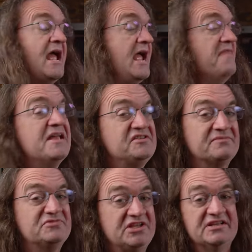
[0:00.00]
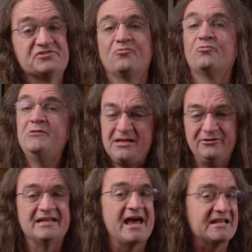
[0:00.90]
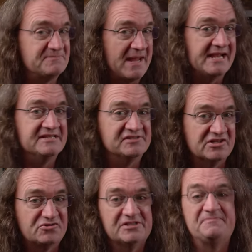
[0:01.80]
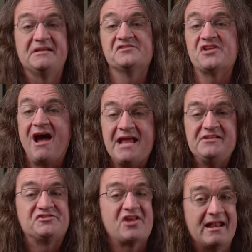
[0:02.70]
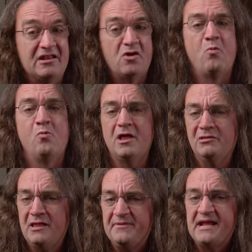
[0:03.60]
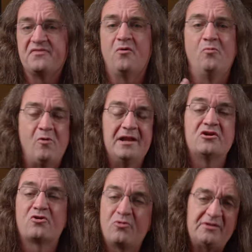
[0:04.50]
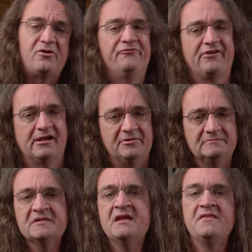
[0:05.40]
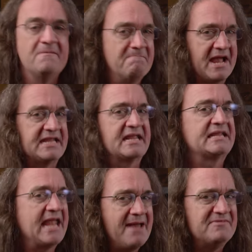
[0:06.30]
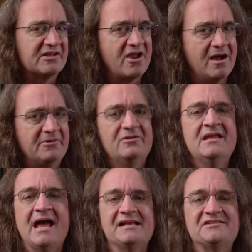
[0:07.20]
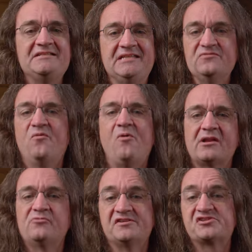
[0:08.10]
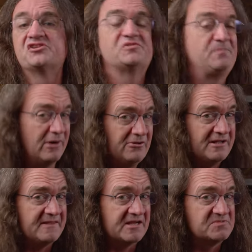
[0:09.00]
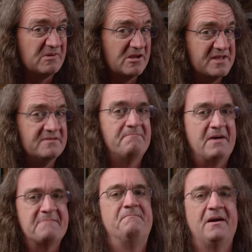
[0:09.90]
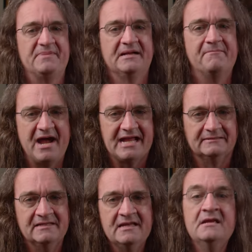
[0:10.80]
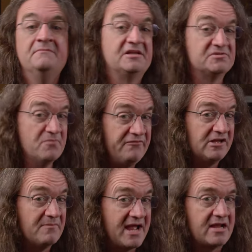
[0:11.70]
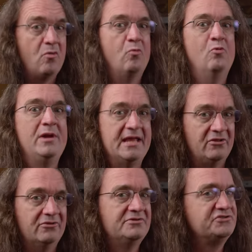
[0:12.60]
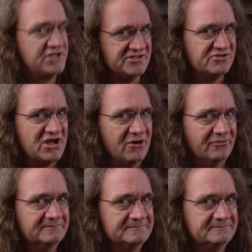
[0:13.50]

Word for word: And then some genius really got his panties in a twist because I decided to eliminate the one critical variable, the mic cabinet combo, as I didn't want to risk spoiling the experiment by bumping a mic because moving your mic will change your tone.